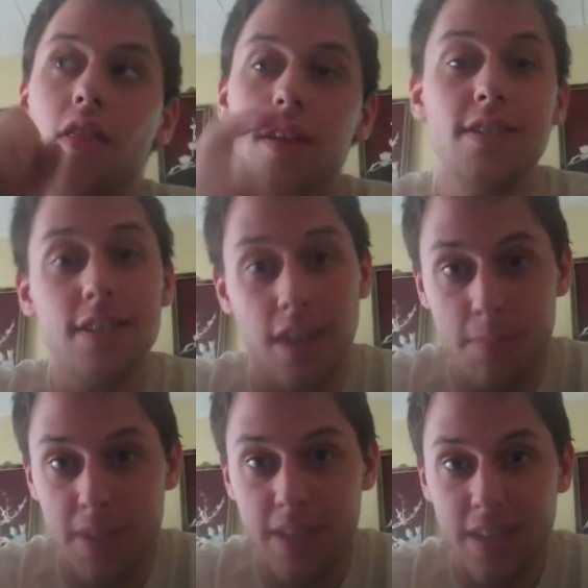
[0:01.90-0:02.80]
This
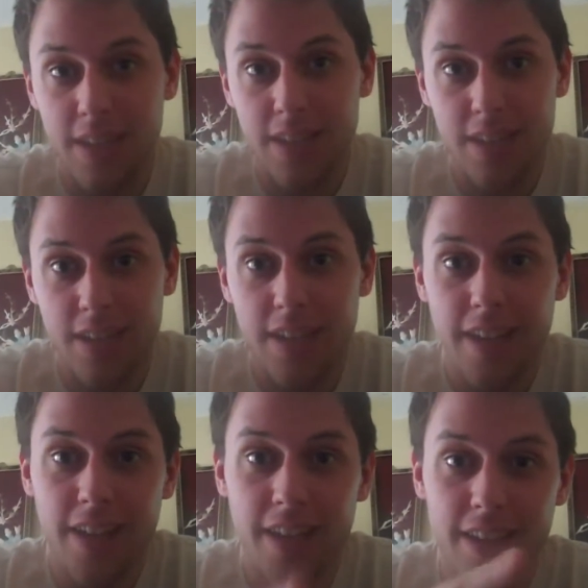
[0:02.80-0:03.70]
topic
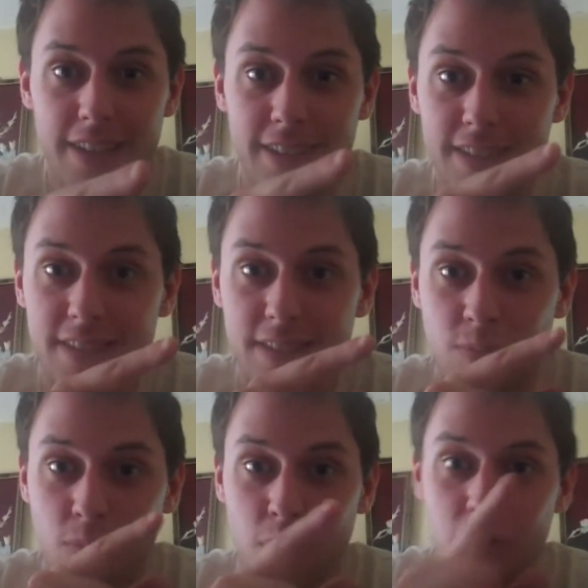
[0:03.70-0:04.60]

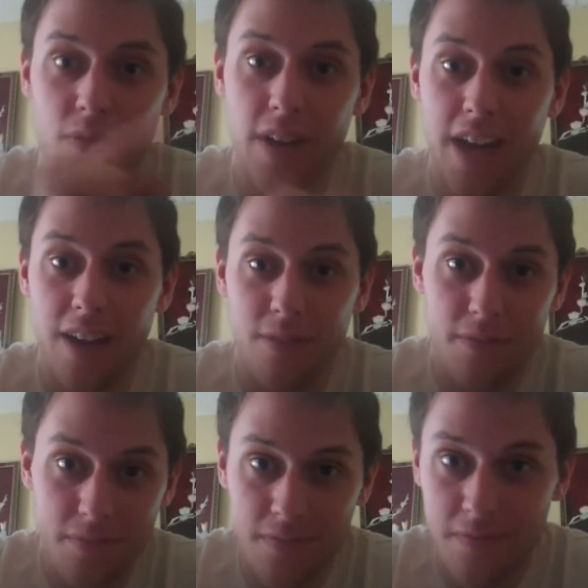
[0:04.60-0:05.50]
is world renowned.